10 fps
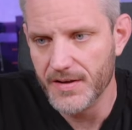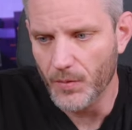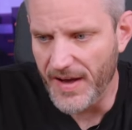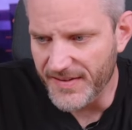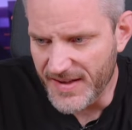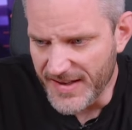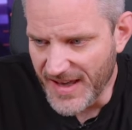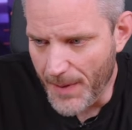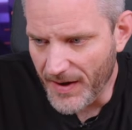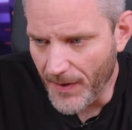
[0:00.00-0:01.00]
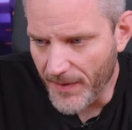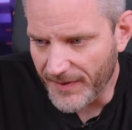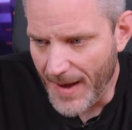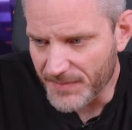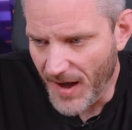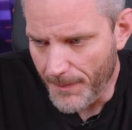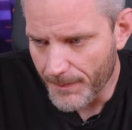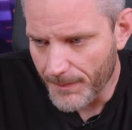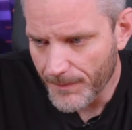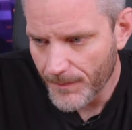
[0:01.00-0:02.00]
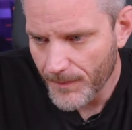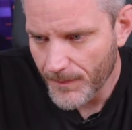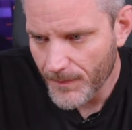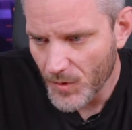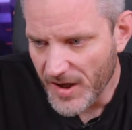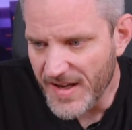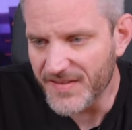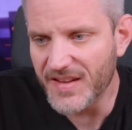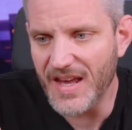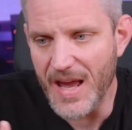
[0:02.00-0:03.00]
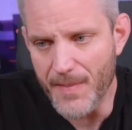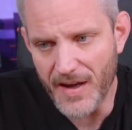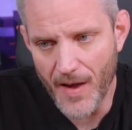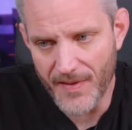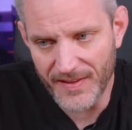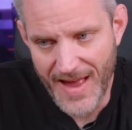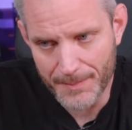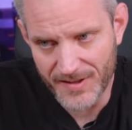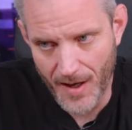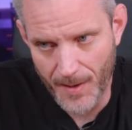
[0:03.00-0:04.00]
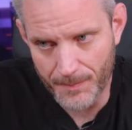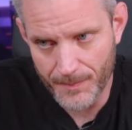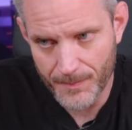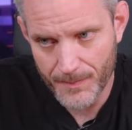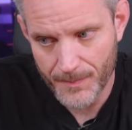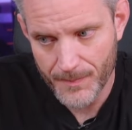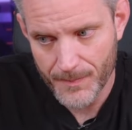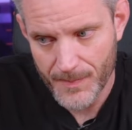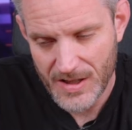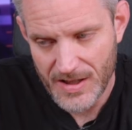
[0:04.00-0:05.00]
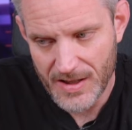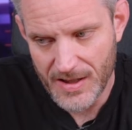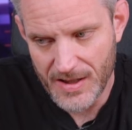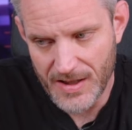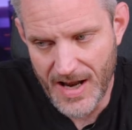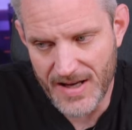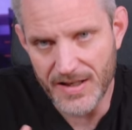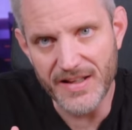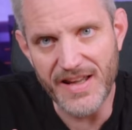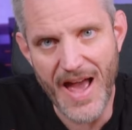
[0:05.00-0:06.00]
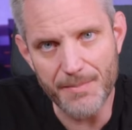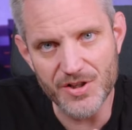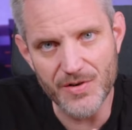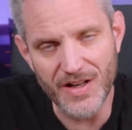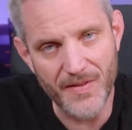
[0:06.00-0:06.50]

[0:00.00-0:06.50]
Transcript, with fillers: Wait, is he gaming on the laptop? He's gaming on the laptop and capturing